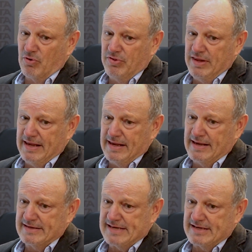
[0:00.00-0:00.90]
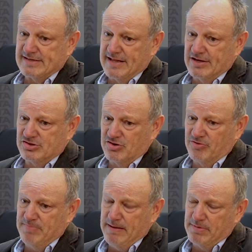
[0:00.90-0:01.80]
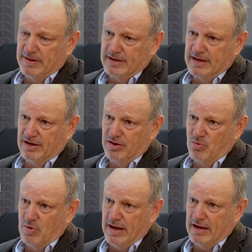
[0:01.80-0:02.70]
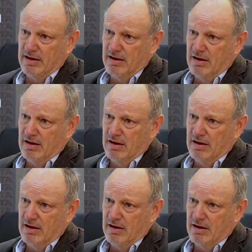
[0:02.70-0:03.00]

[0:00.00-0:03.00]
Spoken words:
the assassination of people that get in the way